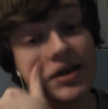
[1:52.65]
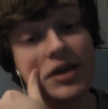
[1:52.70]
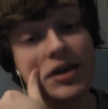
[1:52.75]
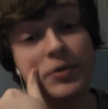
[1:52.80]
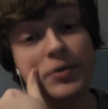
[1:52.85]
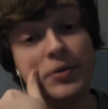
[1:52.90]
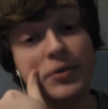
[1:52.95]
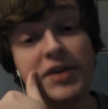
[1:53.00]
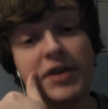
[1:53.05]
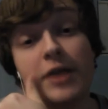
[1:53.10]

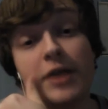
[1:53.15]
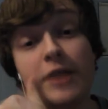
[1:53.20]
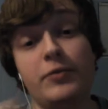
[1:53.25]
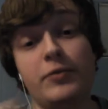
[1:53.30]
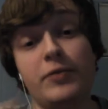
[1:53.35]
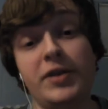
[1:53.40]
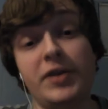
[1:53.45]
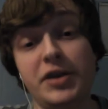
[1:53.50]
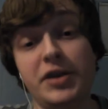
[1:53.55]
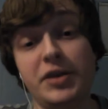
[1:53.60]
think it was a
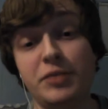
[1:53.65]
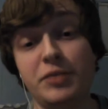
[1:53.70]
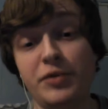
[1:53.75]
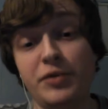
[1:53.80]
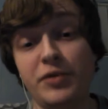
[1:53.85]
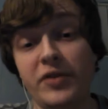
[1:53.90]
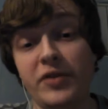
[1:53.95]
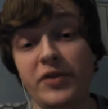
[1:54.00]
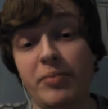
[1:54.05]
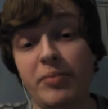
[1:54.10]
really good
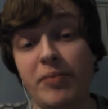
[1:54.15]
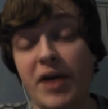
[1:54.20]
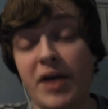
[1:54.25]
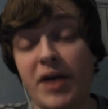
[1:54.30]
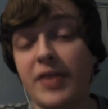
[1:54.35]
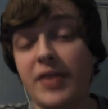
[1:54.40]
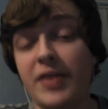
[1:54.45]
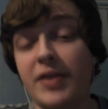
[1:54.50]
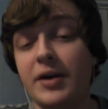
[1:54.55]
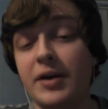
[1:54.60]
movie, but
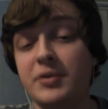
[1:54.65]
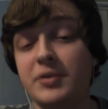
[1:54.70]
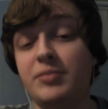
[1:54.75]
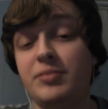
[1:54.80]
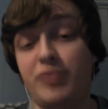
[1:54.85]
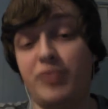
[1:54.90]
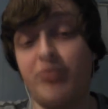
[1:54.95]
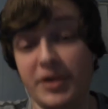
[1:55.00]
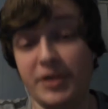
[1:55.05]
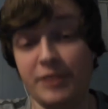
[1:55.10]
I thought it was
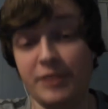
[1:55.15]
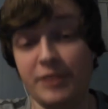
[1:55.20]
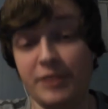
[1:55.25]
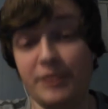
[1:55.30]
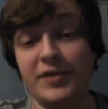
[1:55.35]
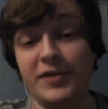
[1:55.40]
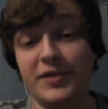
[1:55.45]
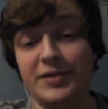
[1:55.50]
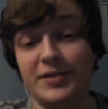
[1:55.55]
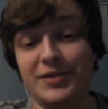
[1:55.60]
a pretty good
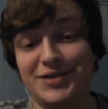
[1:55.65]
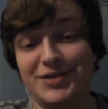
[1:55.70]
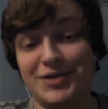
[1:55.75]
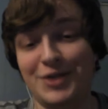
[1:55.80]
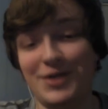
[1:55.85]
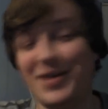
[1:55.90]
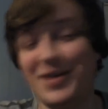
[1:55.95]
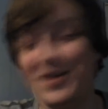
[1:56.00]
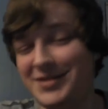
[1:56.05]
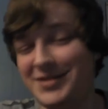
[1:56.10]
movie.
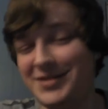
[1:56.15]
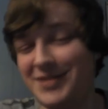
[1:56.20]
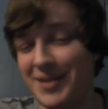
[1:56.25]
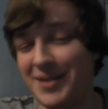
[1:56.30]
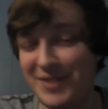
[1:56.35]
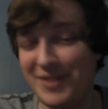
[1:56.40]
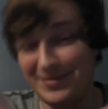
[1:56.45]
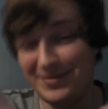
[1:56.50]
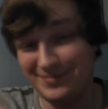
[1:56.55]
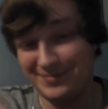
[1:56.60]
So that's,
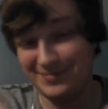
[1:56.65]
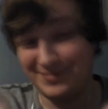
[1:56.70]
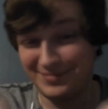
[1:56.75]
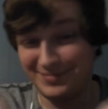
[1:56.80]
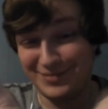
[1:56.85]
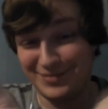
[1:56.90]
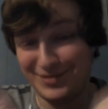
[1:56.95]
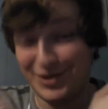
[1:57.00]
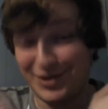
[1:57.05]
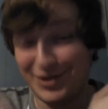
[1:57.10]
I mean,
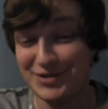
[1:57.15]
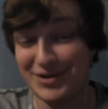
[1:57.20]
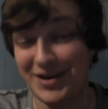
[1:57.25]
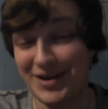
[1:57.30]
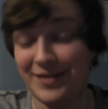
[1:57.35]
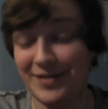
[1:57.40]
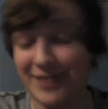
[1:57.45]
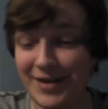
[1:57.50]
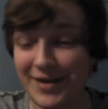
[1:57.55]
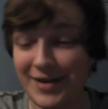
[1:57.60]
close
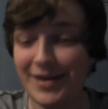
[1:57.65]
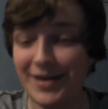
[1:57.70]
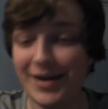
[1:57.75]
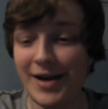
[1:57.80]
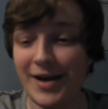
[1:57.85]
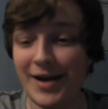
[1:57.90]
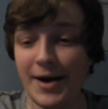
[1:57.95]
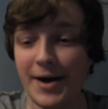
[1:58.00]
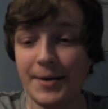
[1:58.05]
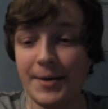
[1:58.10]
enough.
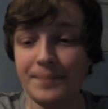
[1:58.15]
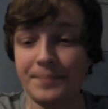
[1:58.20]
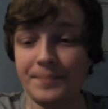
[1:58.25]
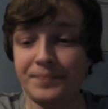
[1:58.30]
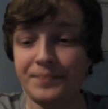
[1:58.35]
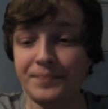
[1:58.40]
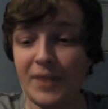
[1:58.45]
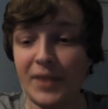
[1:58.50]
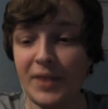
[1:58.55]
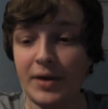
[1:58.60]

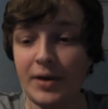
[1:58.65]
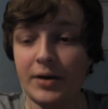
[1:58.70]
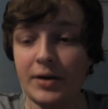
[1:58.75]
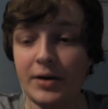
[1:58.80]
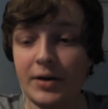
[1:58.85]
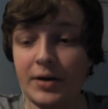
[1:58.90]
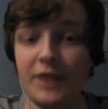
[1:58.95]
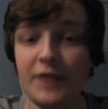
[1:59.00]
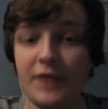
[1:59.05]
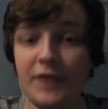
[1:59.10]
Um,
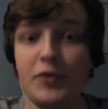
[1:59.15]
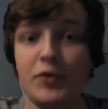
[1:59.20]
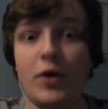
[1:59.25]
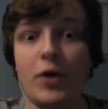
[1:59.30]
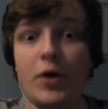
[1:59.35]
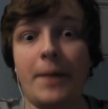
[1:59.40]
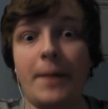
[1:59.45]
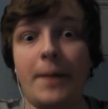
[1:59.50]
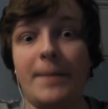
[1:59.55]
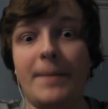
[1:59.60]
if you
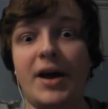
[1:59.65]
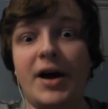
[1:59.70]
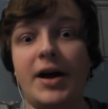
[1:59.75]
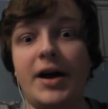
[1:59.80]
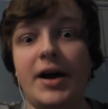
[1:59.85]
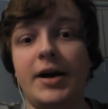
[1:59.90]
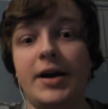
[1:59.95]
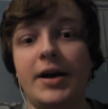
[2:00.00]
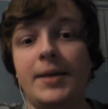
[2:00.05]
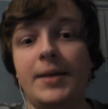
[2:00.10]
want
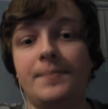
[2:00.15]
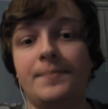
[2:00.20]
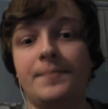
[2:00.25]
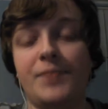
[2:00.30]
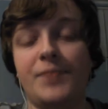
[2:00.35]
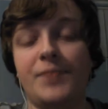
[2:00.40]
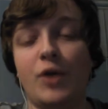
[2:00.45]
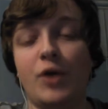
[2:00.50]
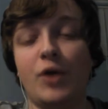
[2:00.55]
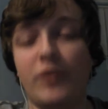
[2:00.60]
my
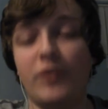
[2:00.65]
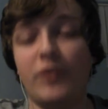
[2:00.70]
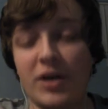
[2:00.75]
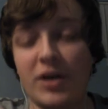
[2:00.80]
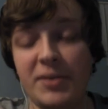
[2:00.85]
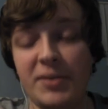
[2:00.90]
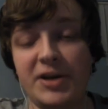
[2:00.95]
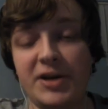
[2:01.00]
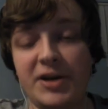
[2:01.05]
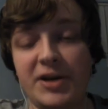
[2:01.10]

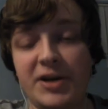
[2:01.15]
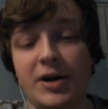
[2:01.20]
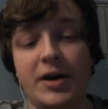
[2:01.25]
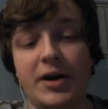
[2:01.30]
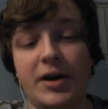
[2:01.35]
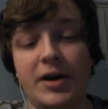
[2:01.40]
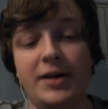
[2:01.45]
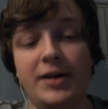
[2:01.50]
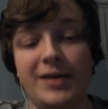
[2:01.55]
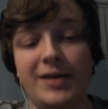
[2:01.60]
overall opinion
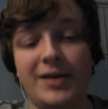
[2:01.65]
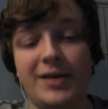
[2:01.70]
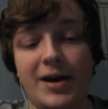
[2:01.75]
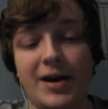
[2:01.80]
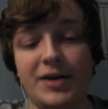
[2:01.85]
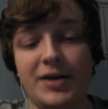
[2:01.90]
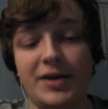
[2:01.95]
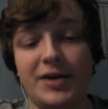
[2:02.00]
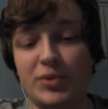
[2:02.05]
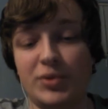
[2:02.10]
on it,
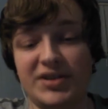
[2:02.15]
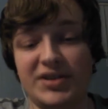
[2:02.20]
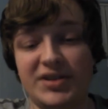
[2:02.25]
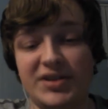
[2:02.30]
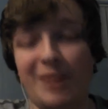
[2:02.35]
just sort of